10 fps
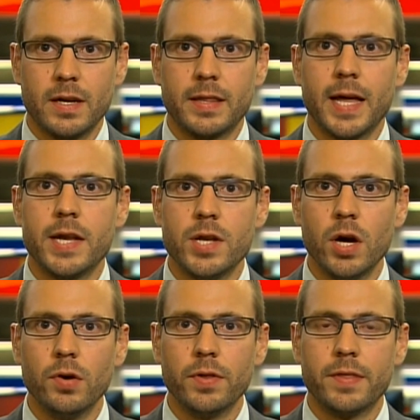like that
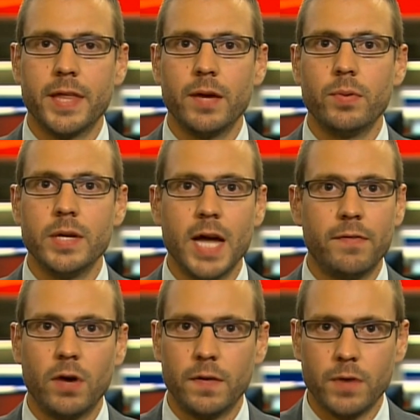know that they would
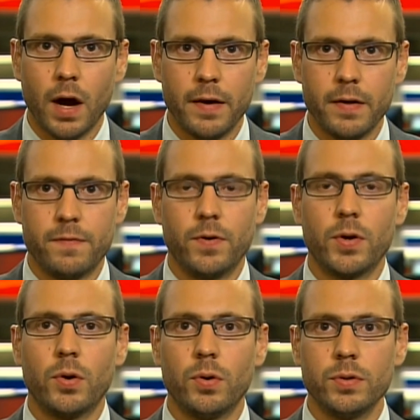never have gotten a
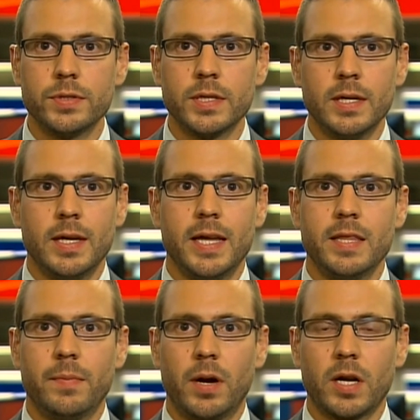foothold
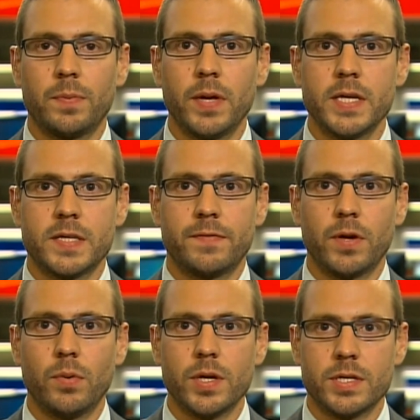in the marketplace if
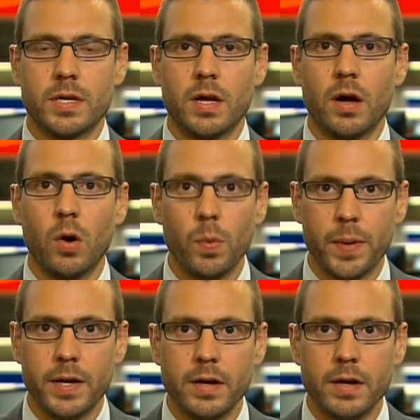there wasn't an open,